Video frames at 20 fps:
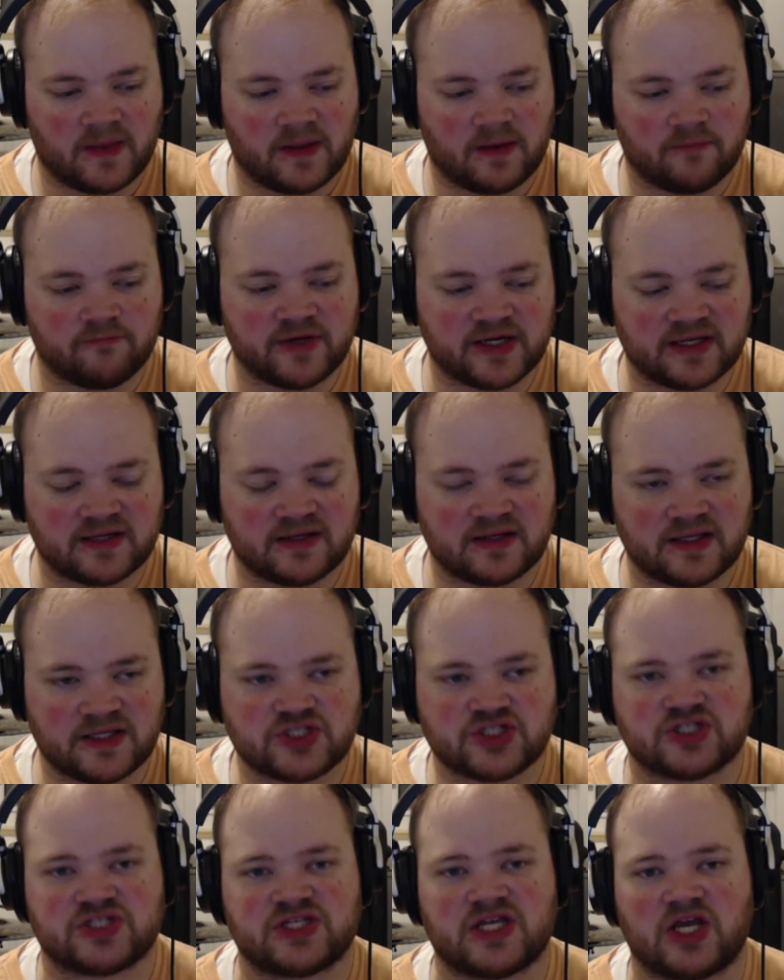but it's
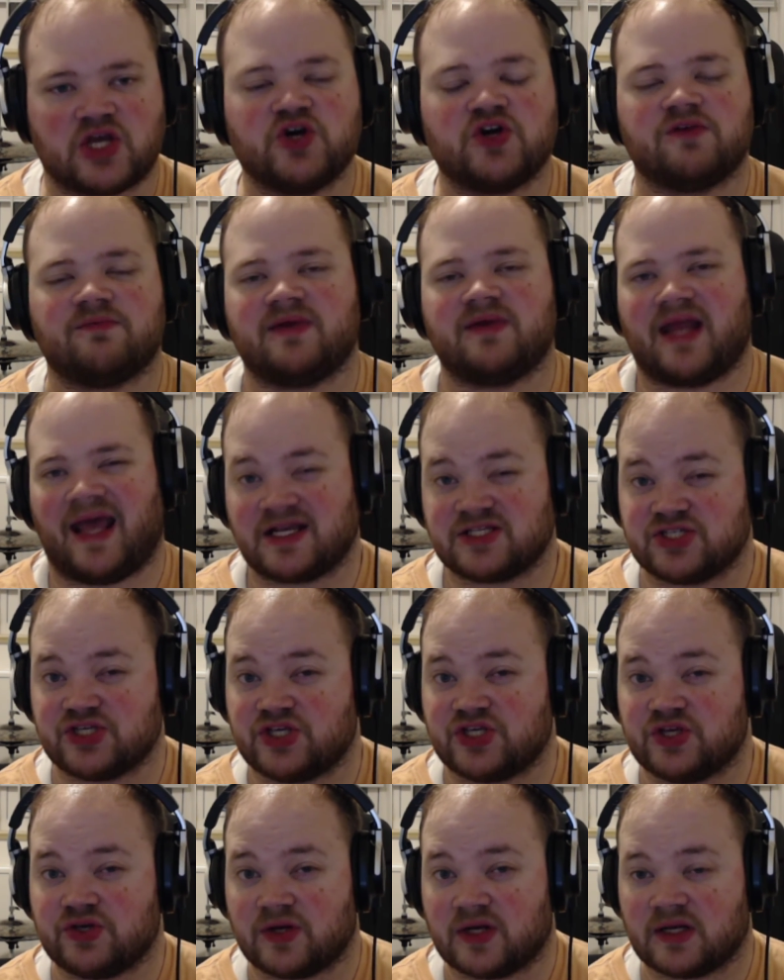just, it could have been
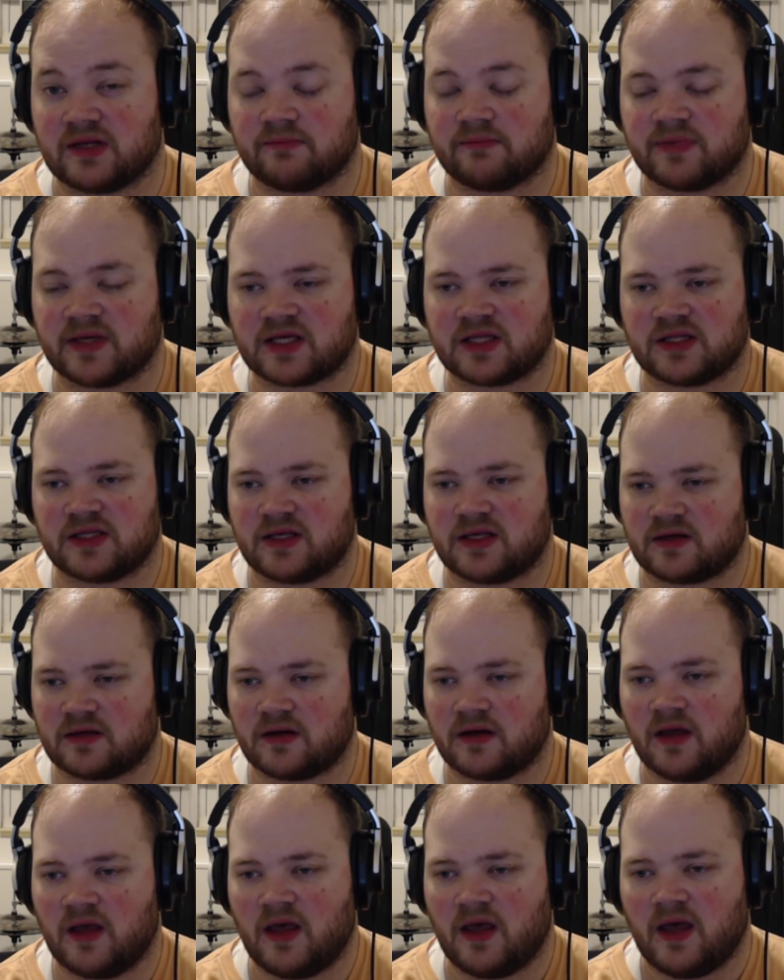executed a bit
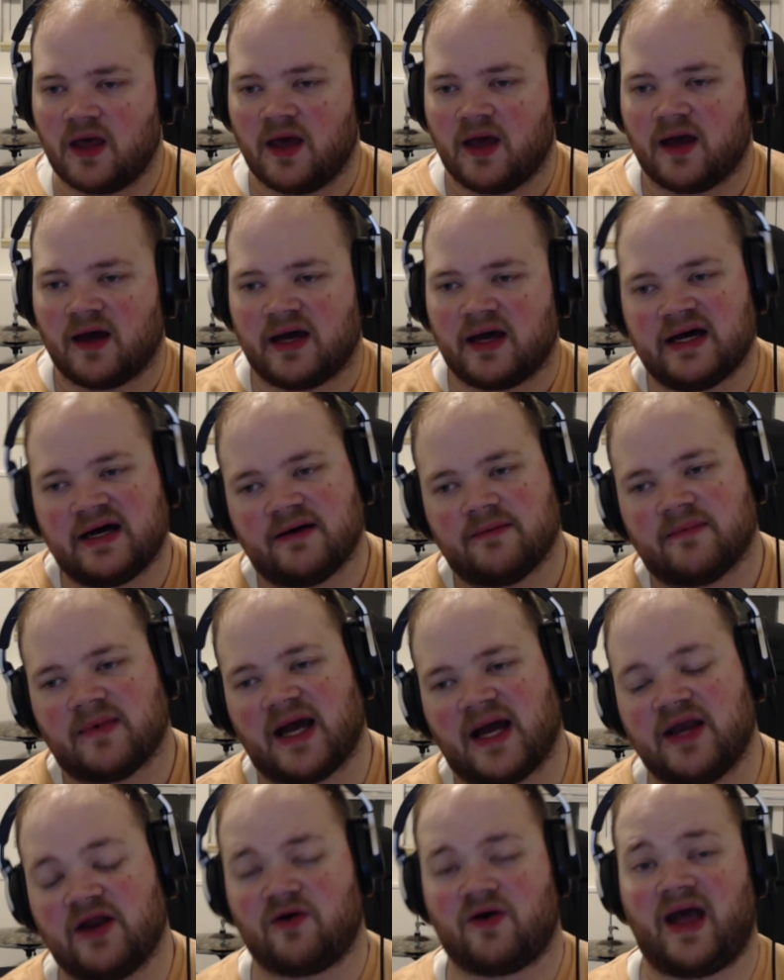cleaner.
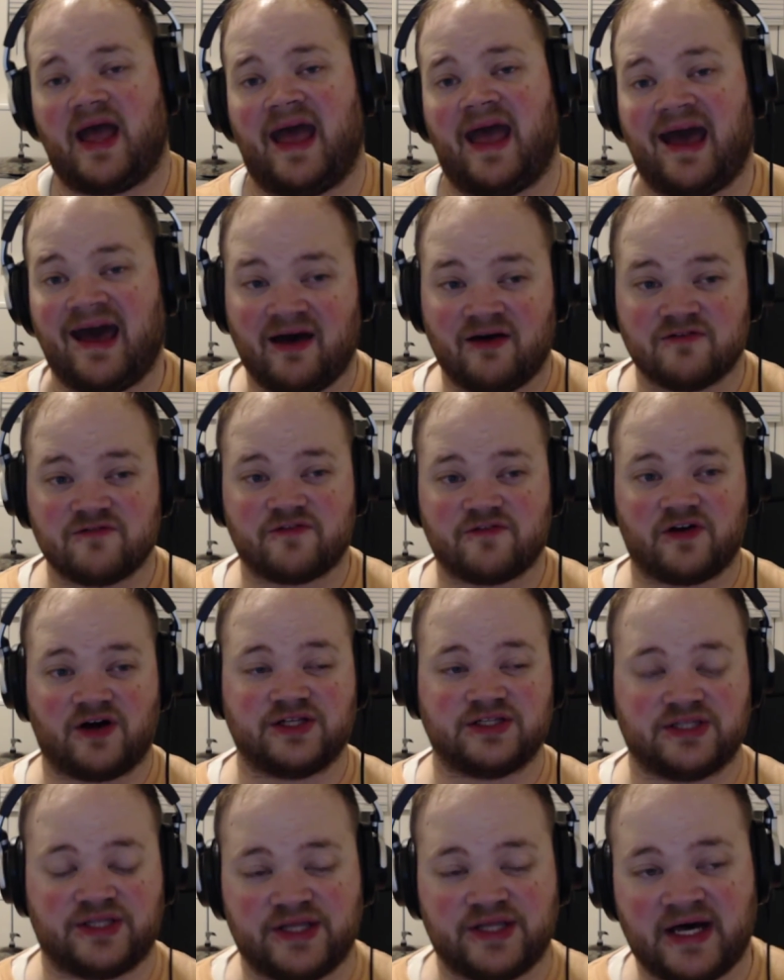I know I have a
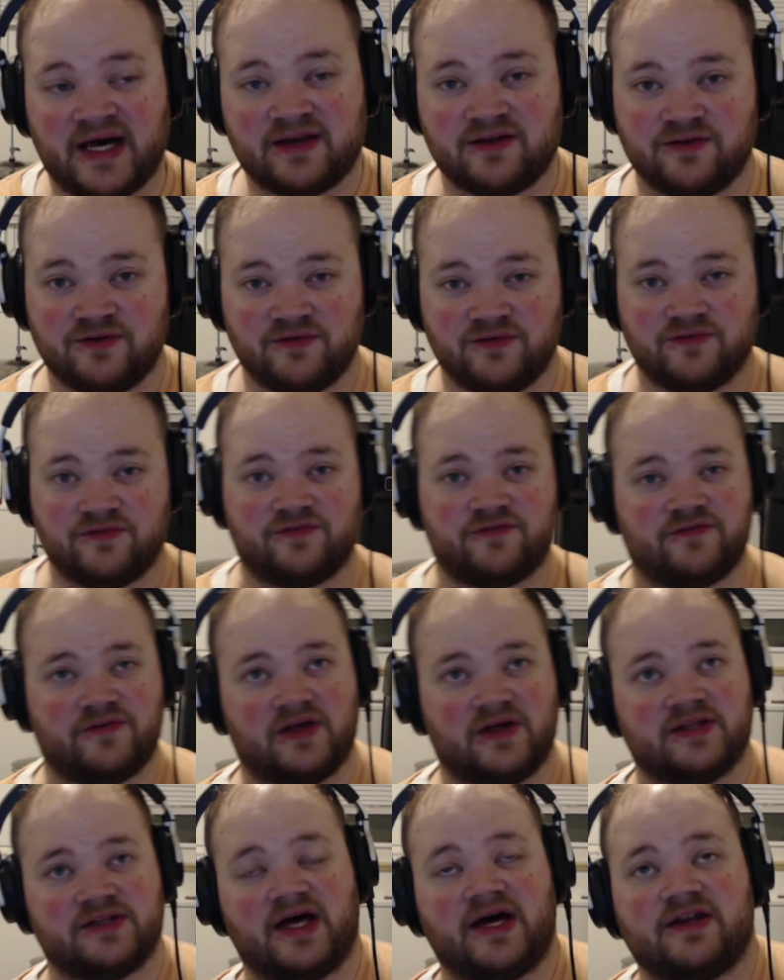lot
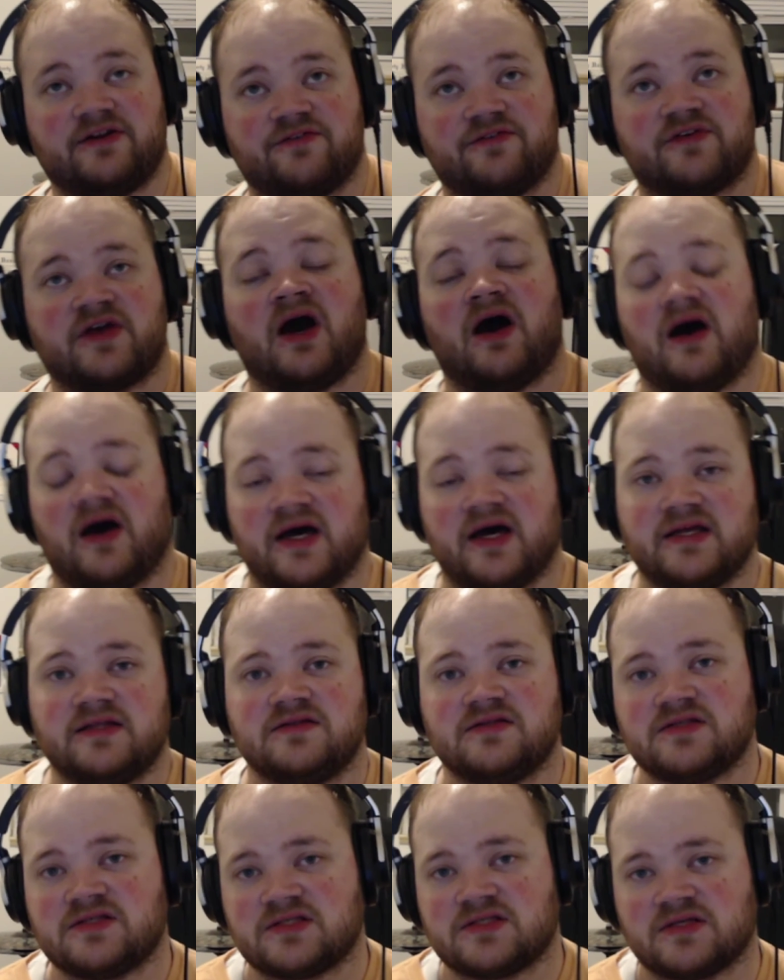of
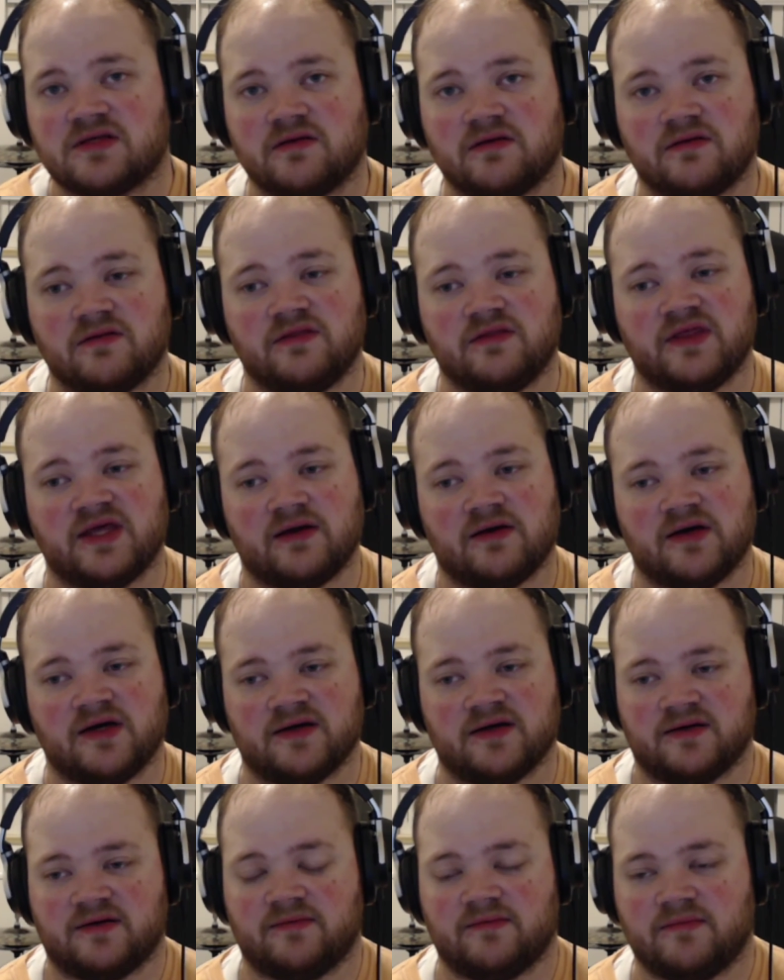cons
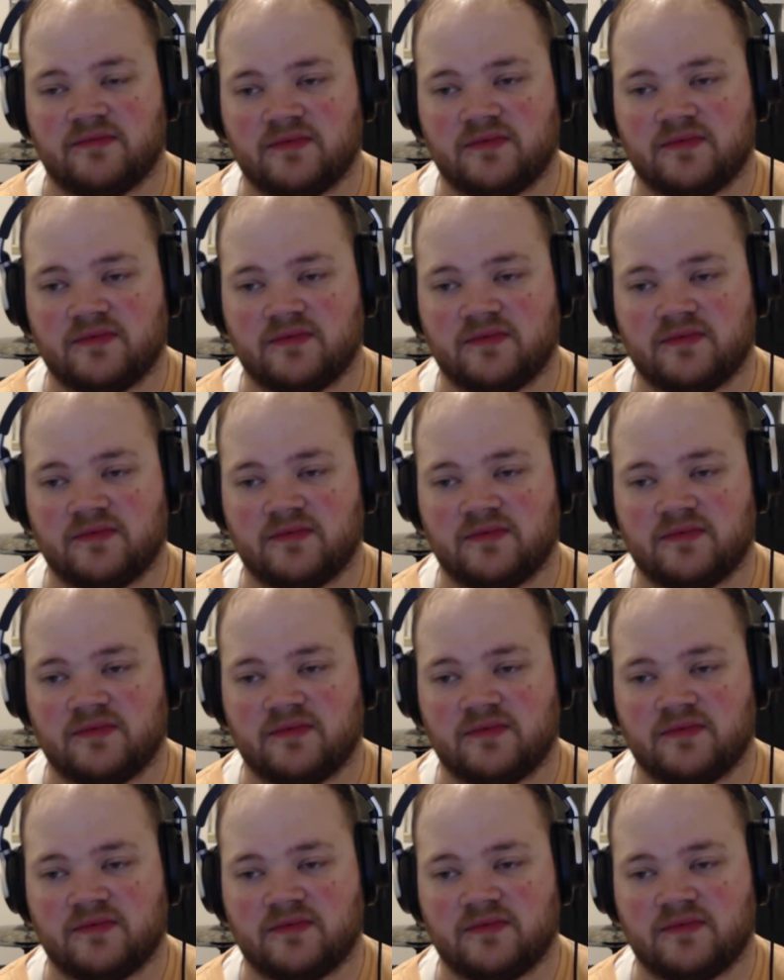that